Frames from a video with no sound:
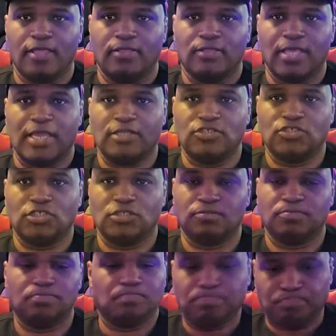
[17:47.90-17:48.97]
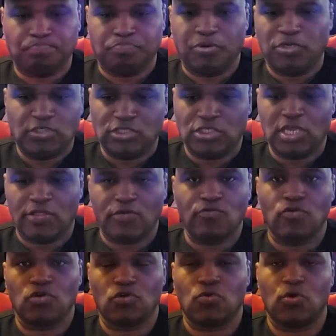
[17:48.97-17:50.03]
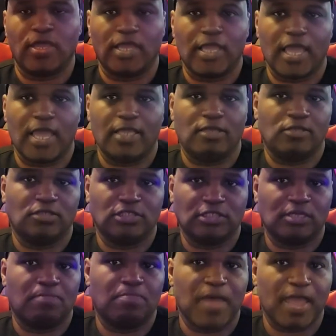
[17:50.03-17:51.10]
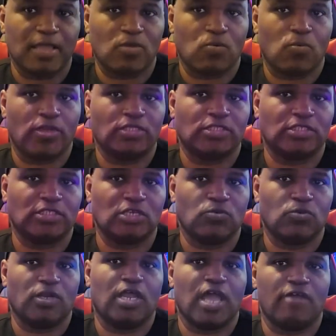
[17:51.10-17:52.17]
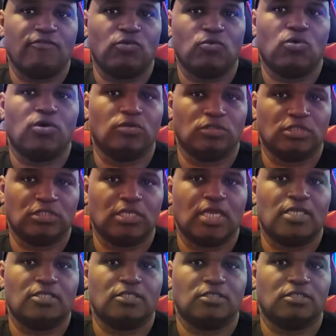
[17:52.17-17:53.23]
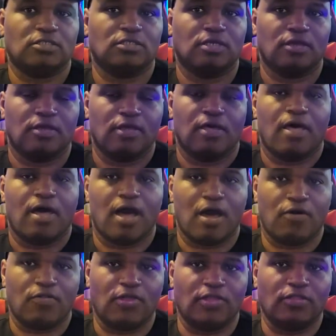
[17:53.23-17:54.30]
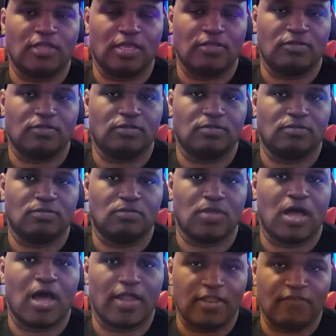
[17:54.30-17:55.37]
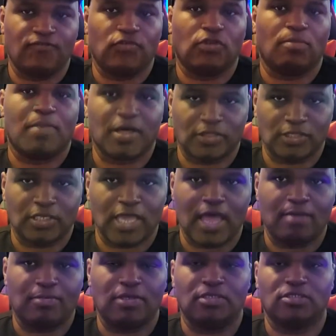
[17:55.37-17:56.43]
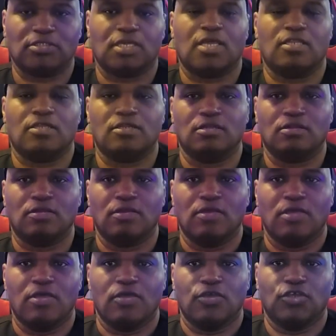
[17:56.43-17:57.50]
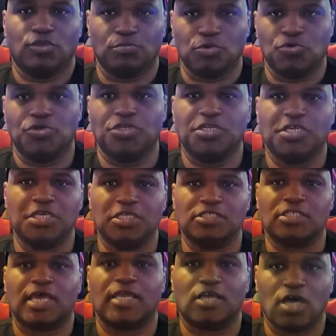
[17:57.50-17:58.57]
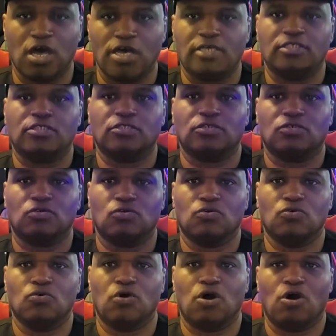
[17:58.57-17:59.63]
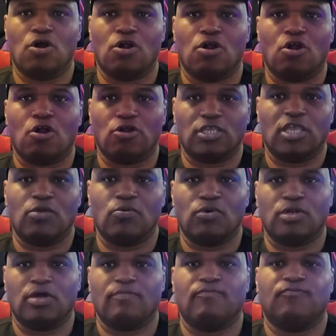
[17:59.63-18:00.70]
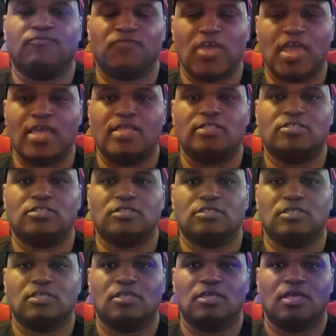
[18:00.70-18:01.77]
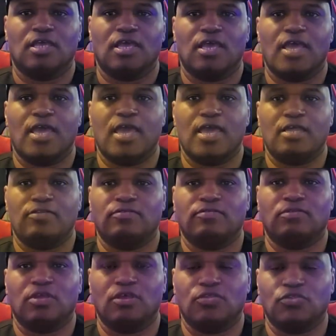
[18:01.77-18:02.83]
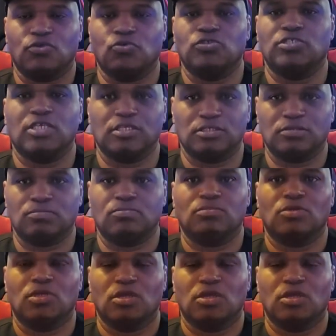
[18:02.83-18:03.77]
they just put it together real quick and sit back and wait to see what everyone says, how they think, how they feel about the cabinets. And communities like us who are Arcade1Up fans and enthusiasm